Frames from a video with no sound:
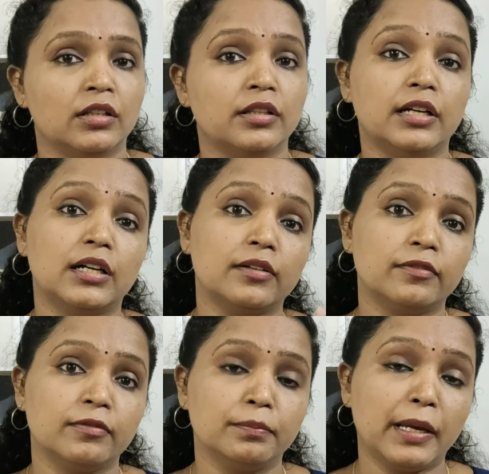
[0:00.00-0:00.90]
The
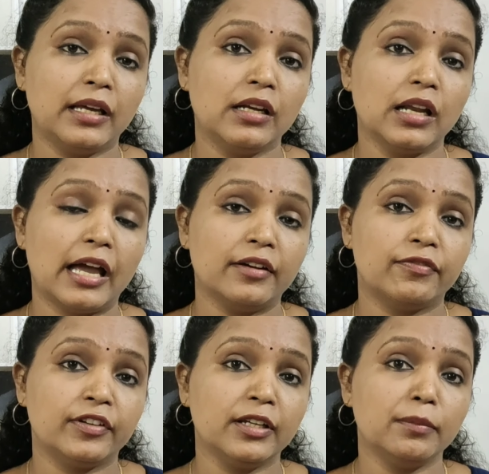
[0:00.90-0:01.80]
male
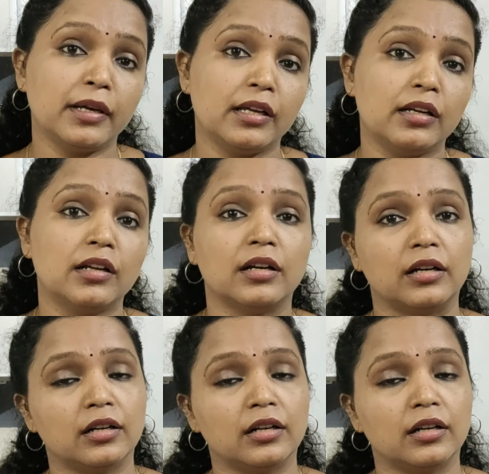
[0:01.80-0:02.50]
and female